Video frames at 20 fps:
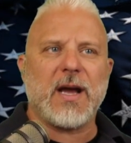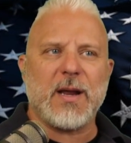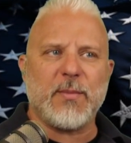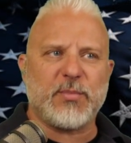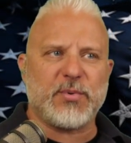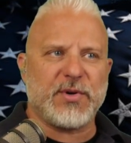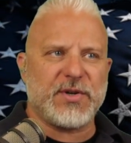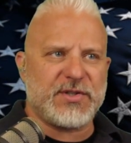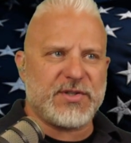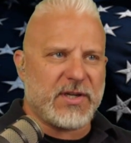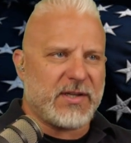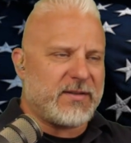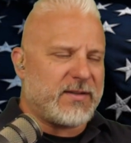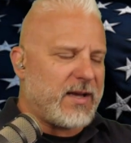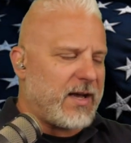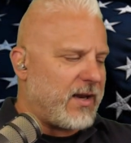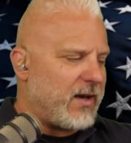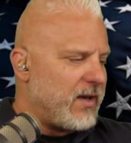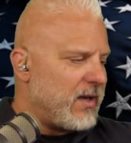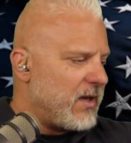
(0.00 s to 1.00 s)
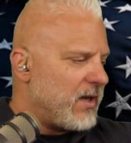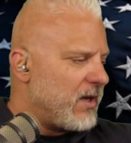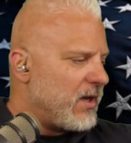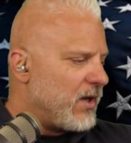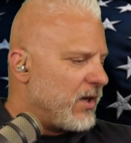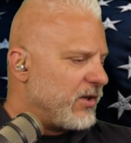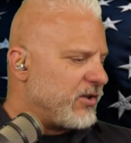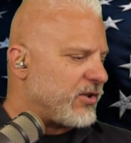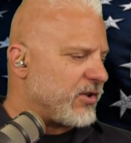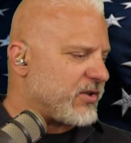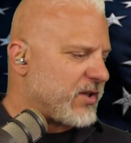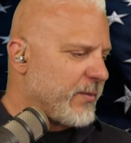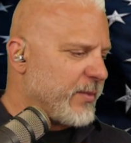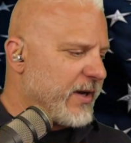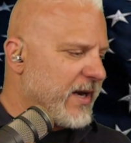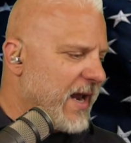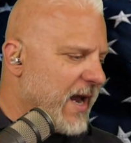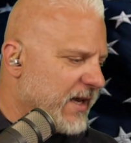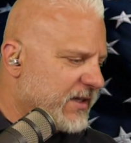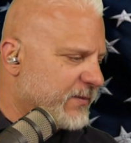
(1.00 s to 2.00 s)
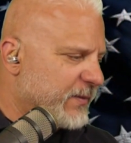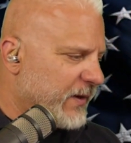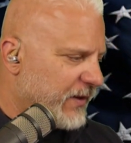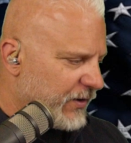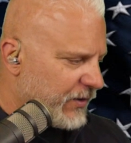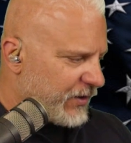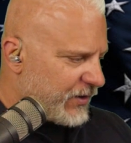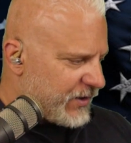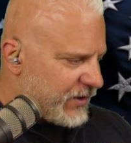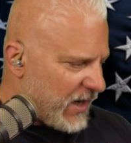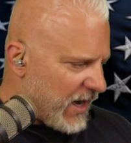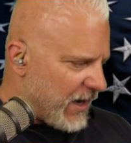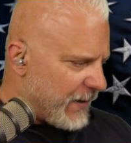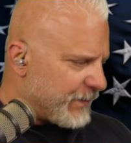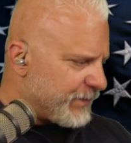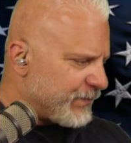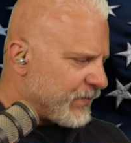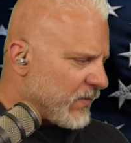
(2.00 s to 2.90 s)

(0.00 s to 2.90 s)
I appreciate that. So somebody asked me the other day